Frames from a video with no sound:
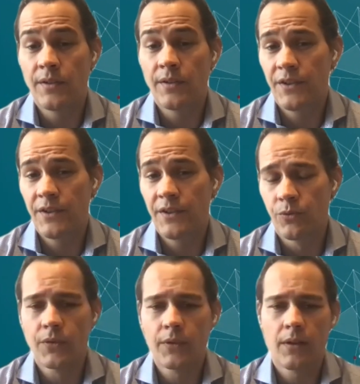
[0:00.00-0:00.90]
for
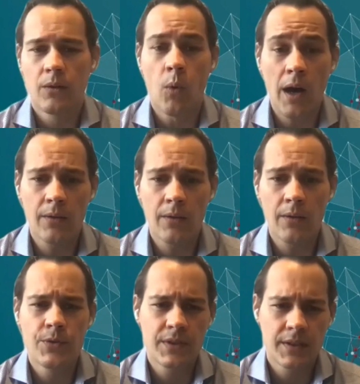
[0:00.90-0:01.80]
individuals
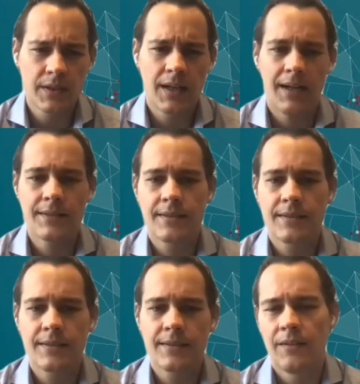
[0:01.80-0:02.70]
while reducing the
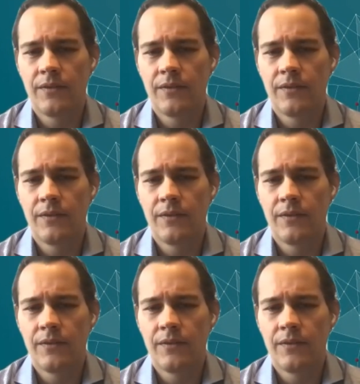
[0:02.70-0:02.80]
cost